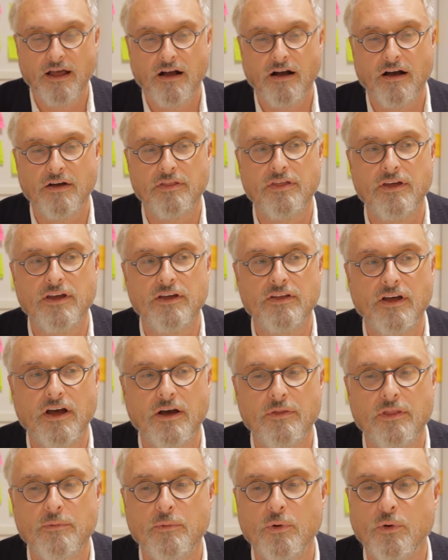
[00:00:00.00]
I think
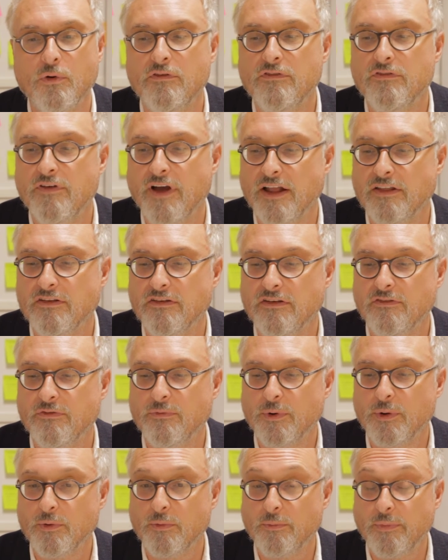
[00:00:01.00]
the more effective
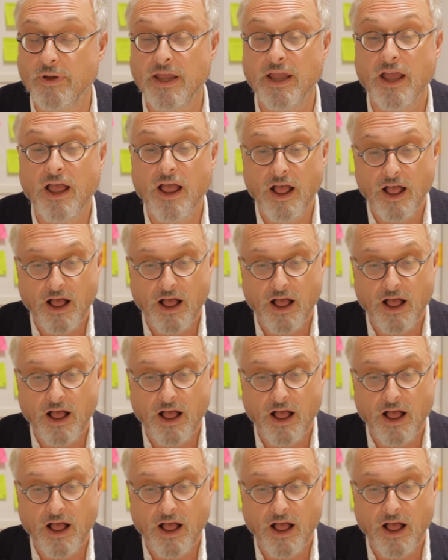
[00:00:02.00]
we will be.